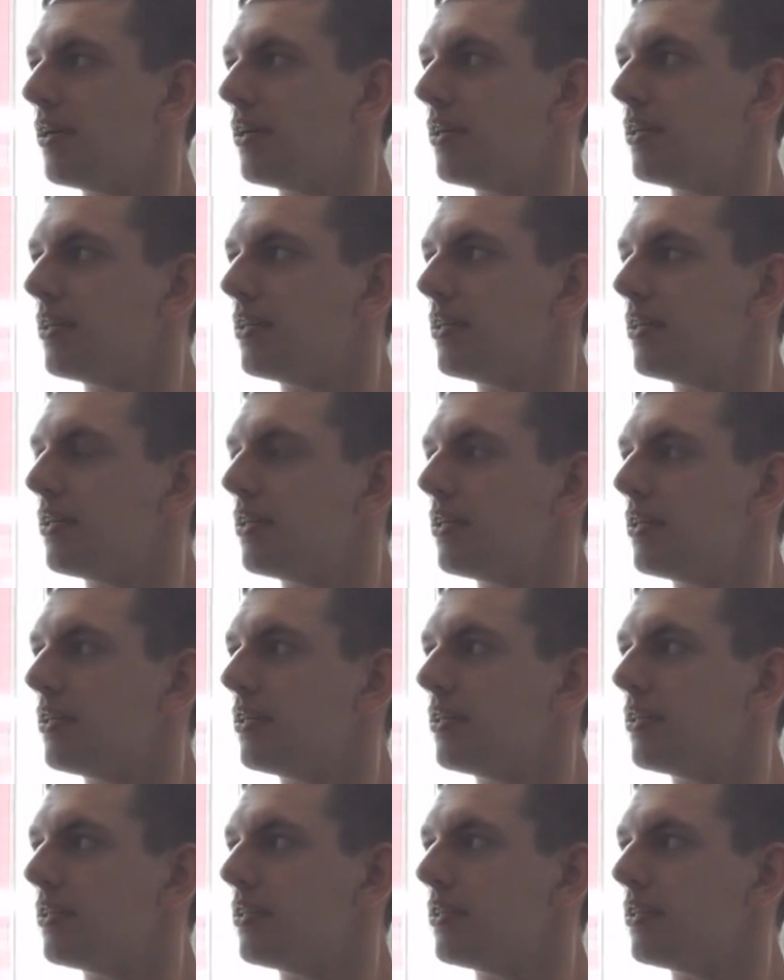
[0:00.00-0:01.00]

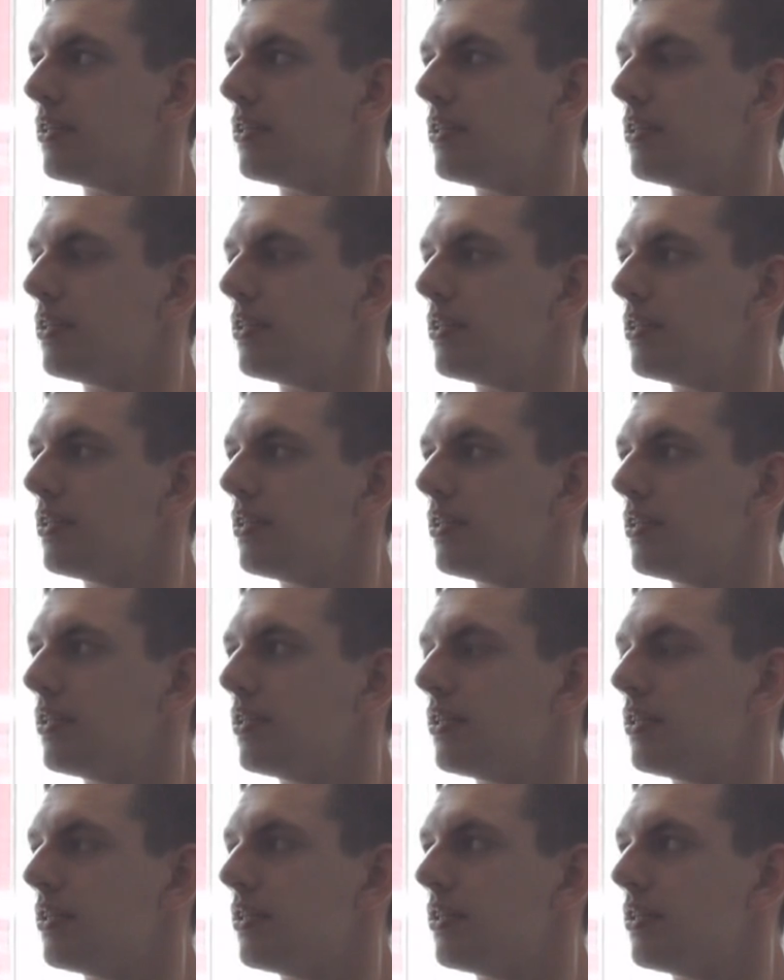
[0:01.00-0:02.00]

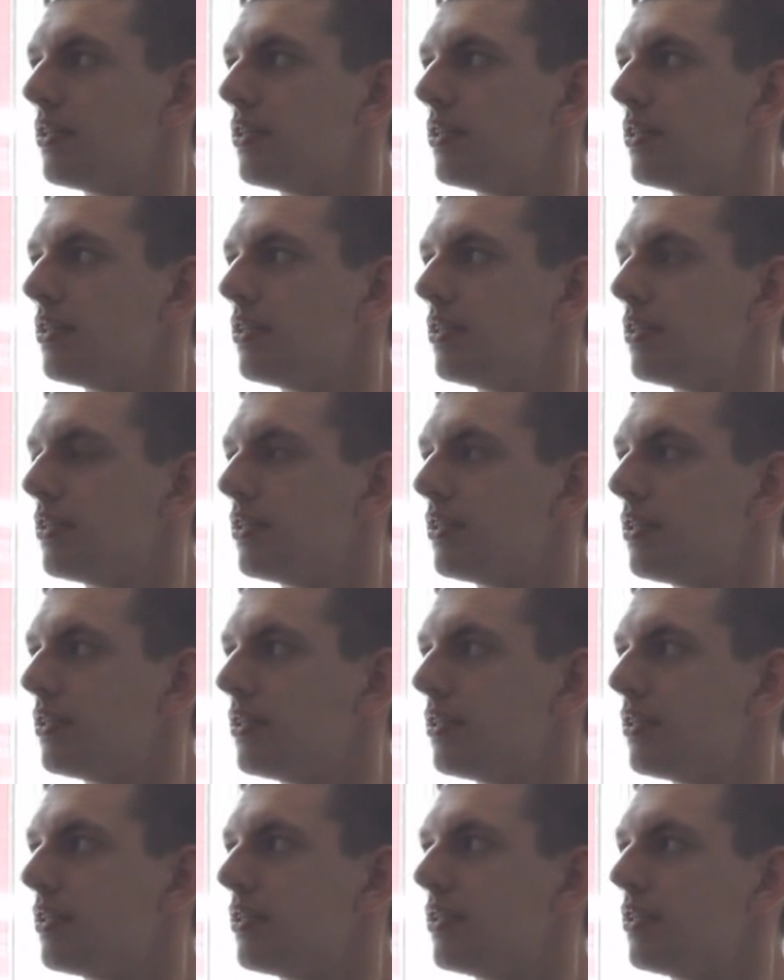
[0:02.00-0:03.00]

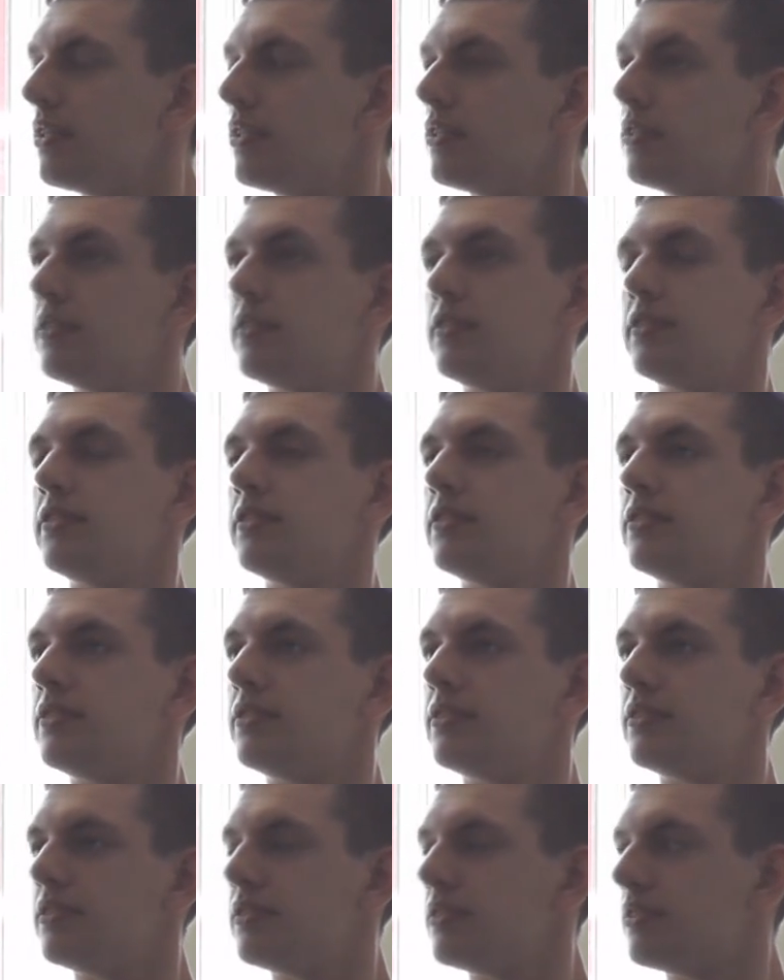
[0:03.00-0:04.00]

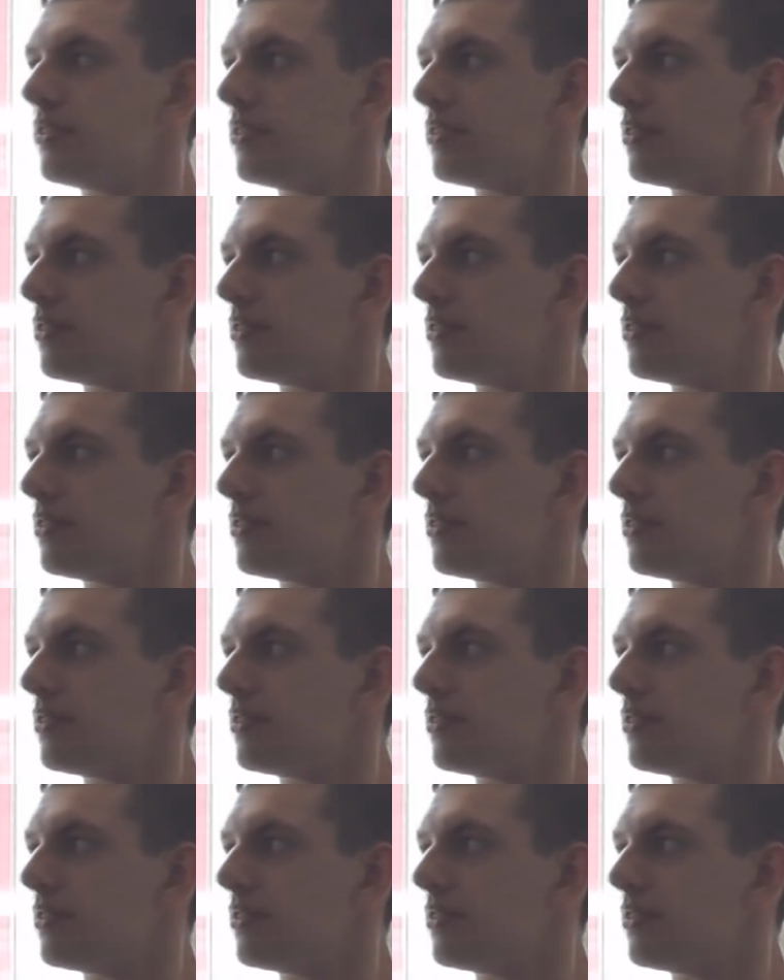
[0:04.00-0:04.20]
[no speech]